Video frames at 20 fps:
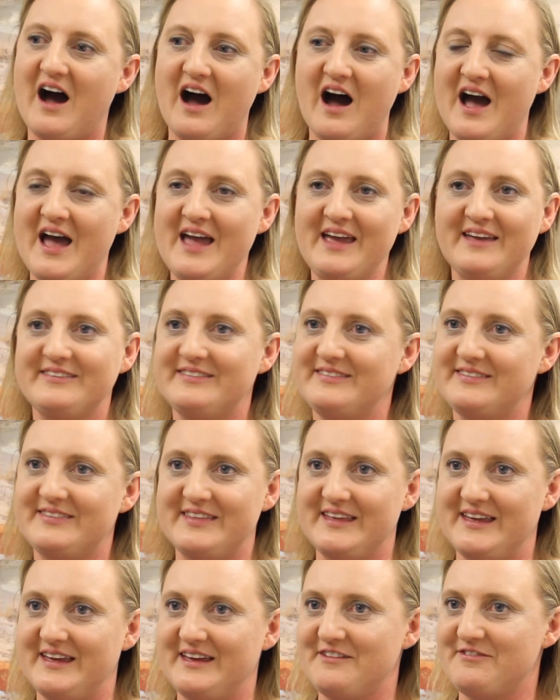I, as
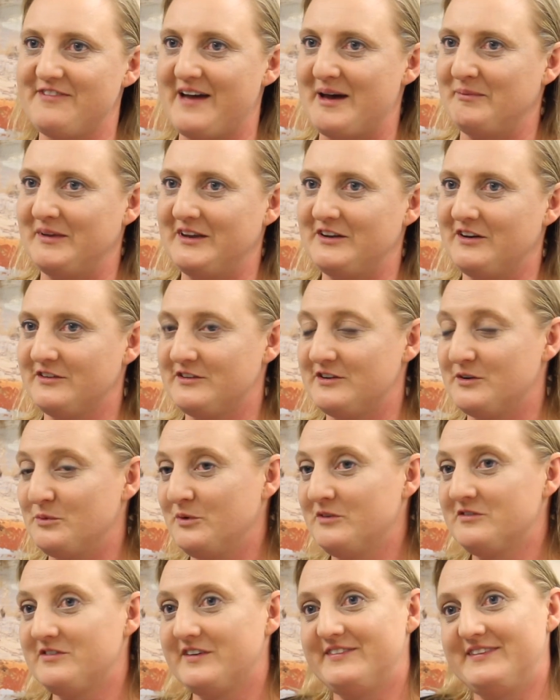the family doctor,
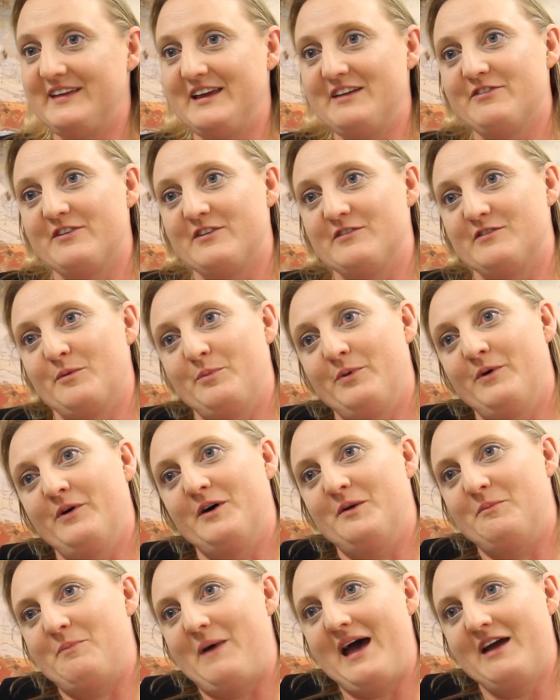will receive a
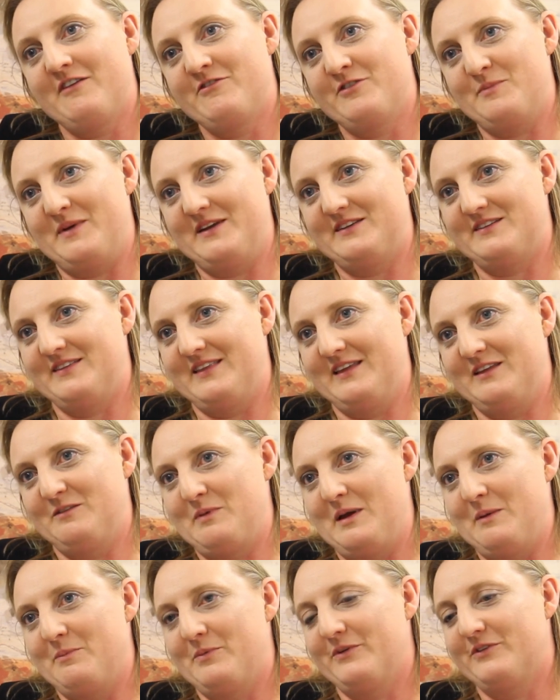report back from each of these
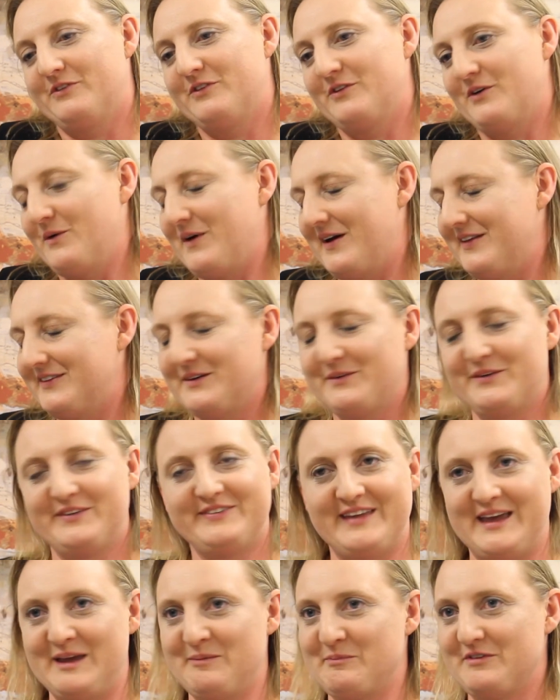people. So as I
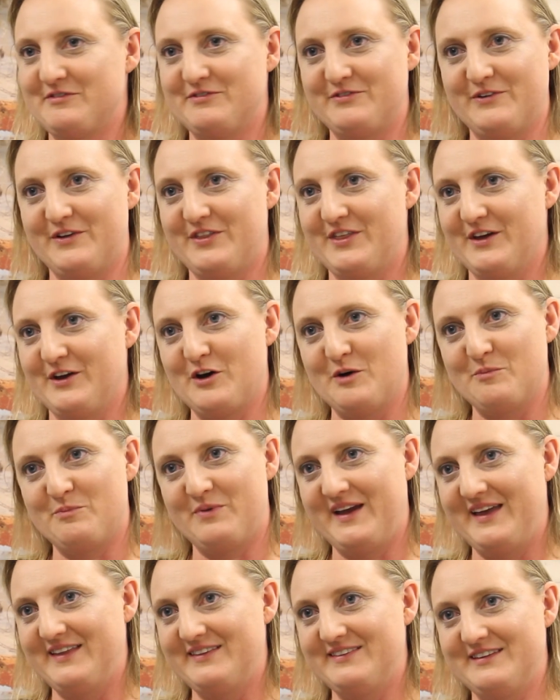was saying before, the
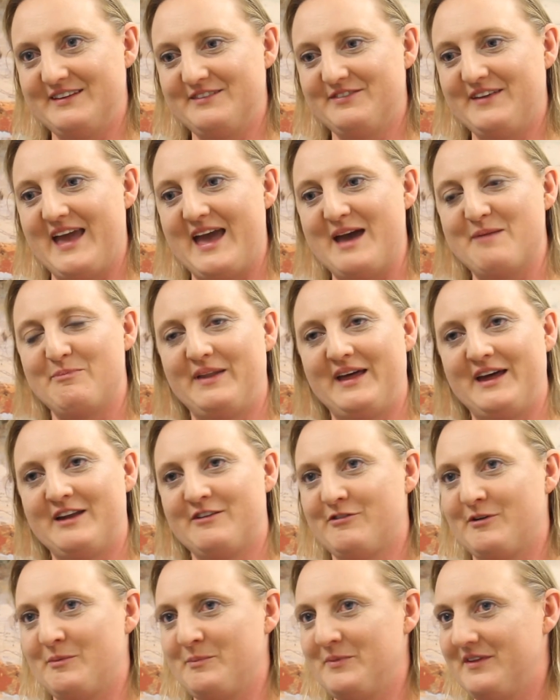comprehensive care
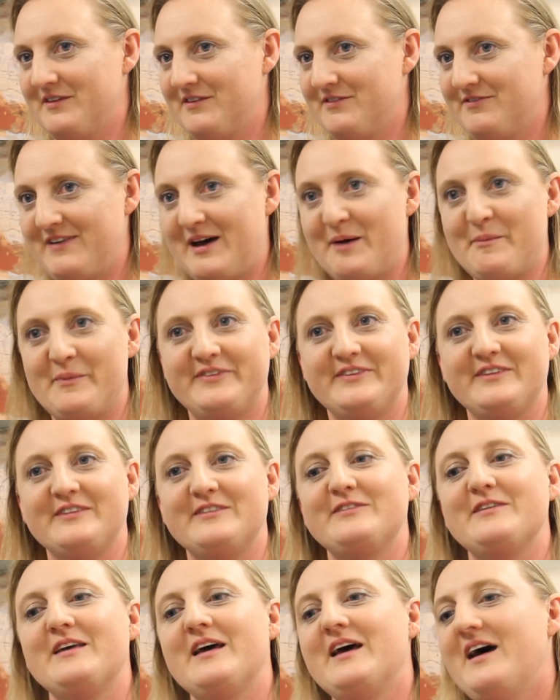plan from the
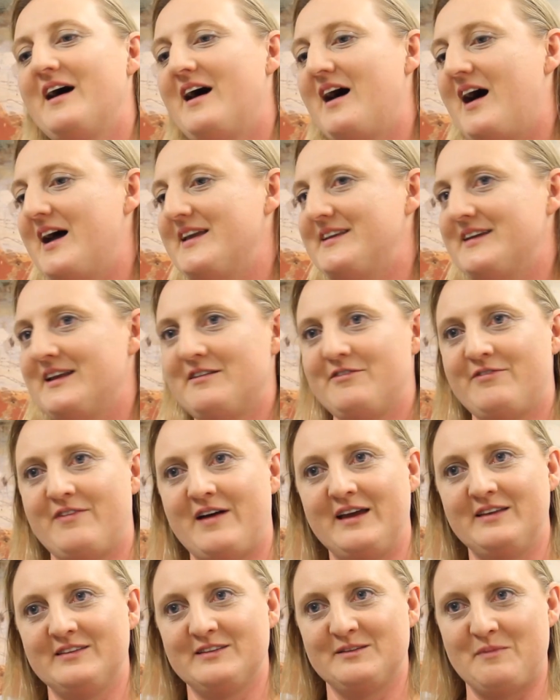pharmacist
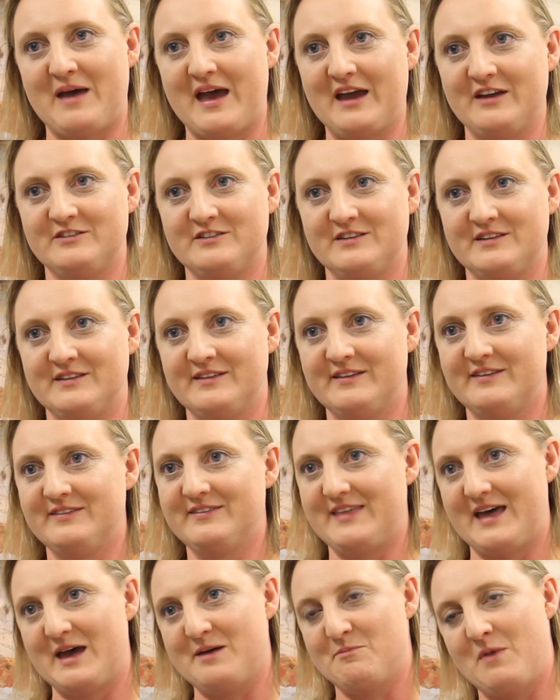identifying some
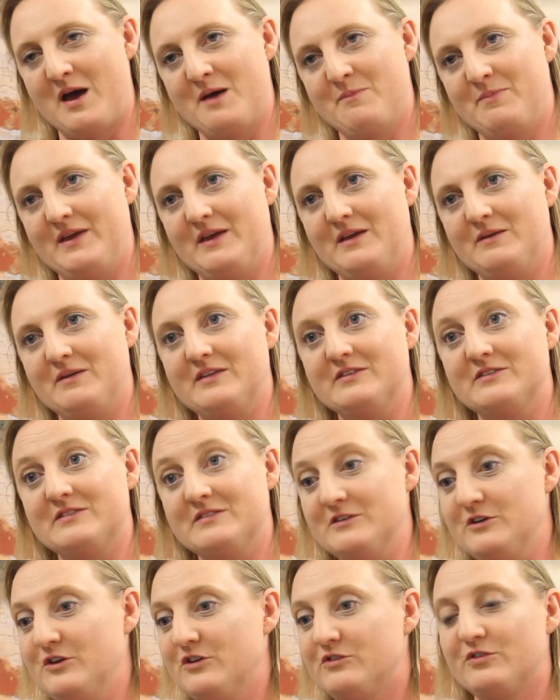actions that might be
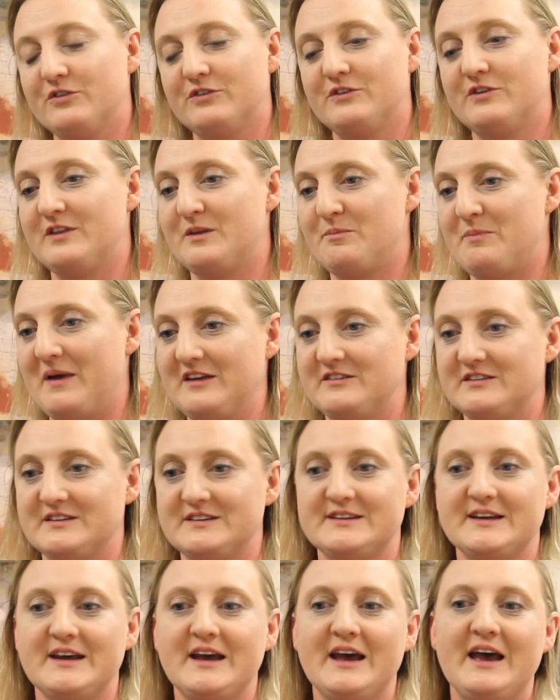useful to the
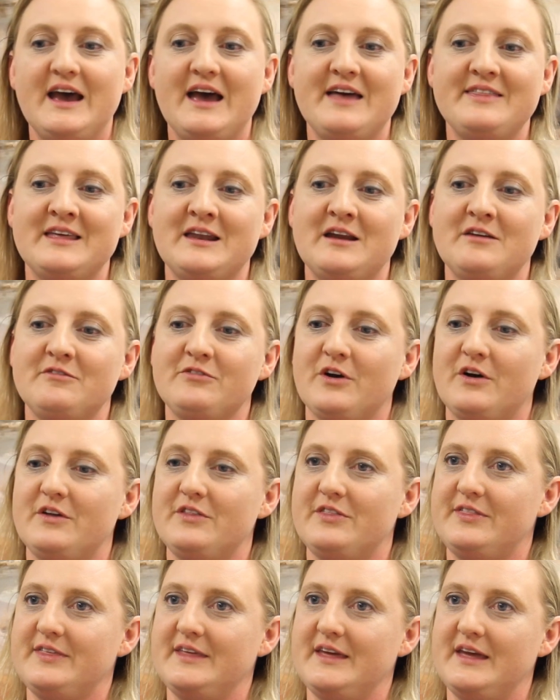patient. And then I've
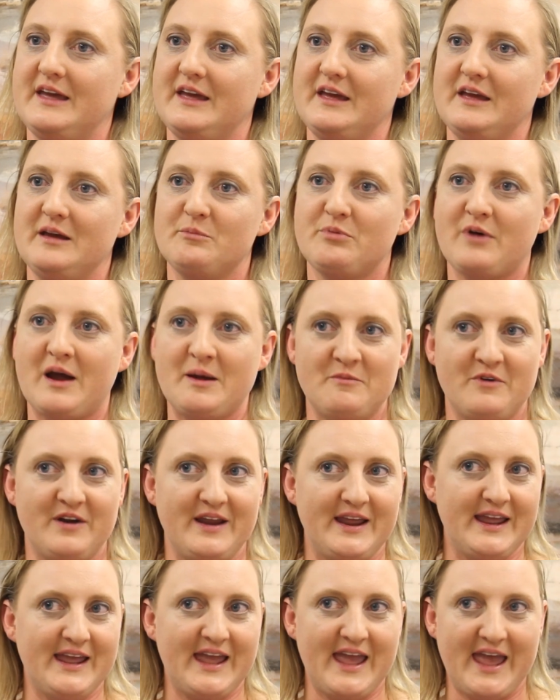got the
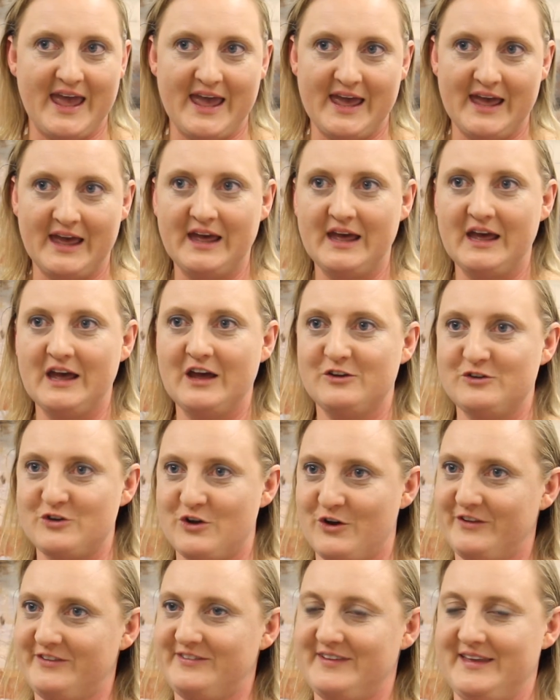primary care
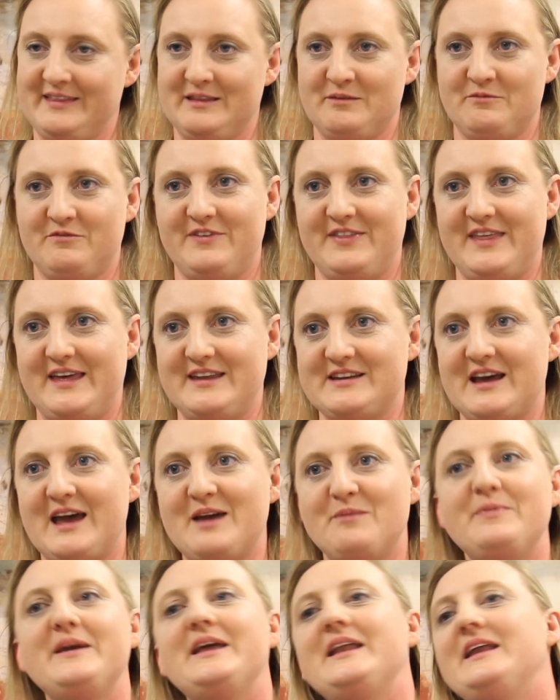nurse seeing them for their
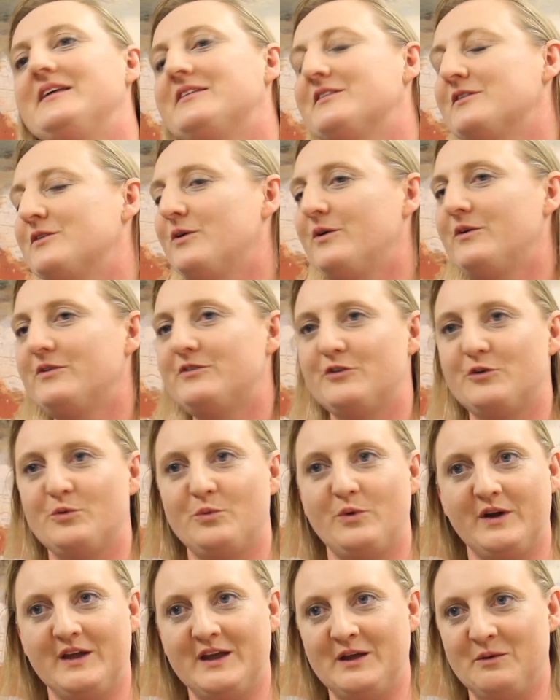diabetes and also
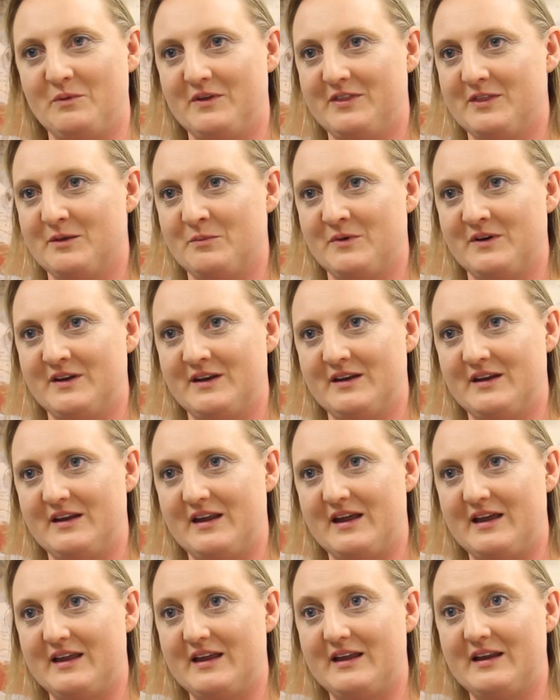working with them
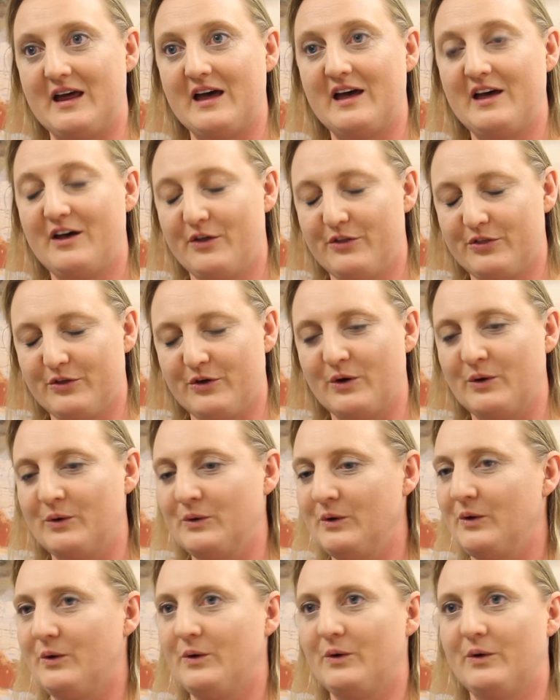on a health
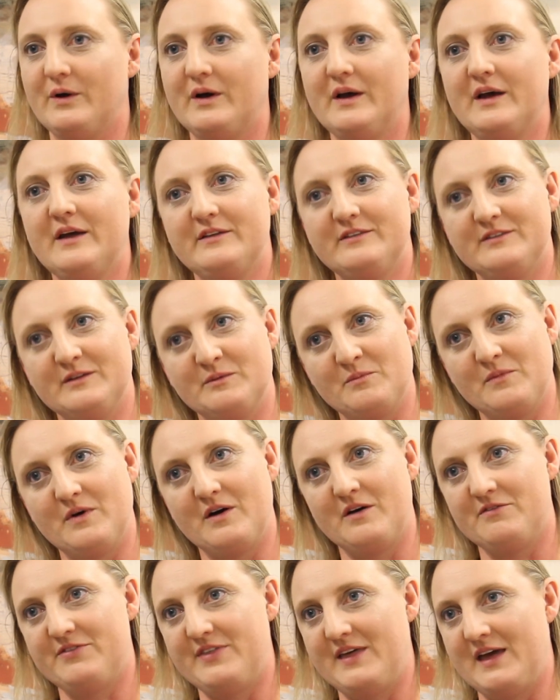goal or some
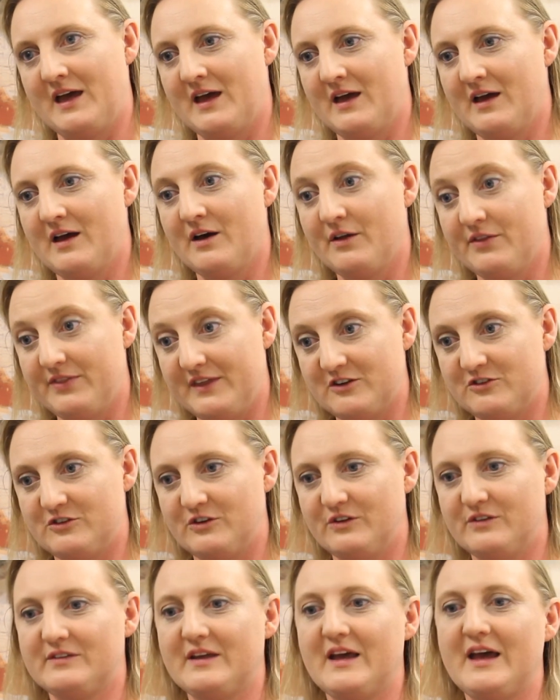of their health
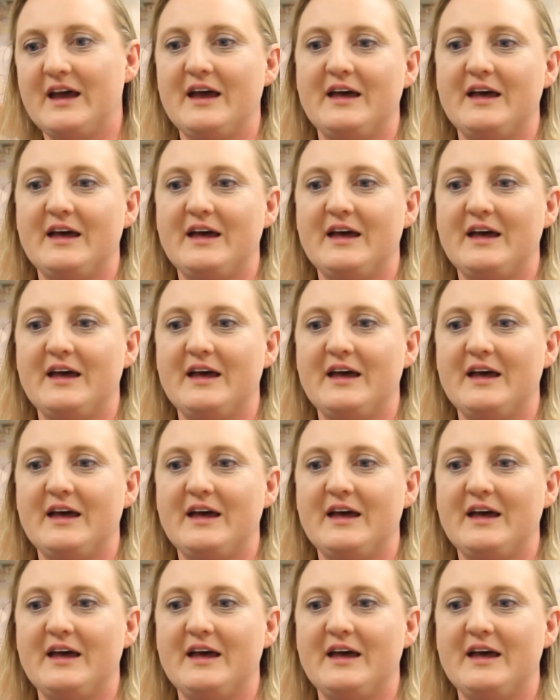issues.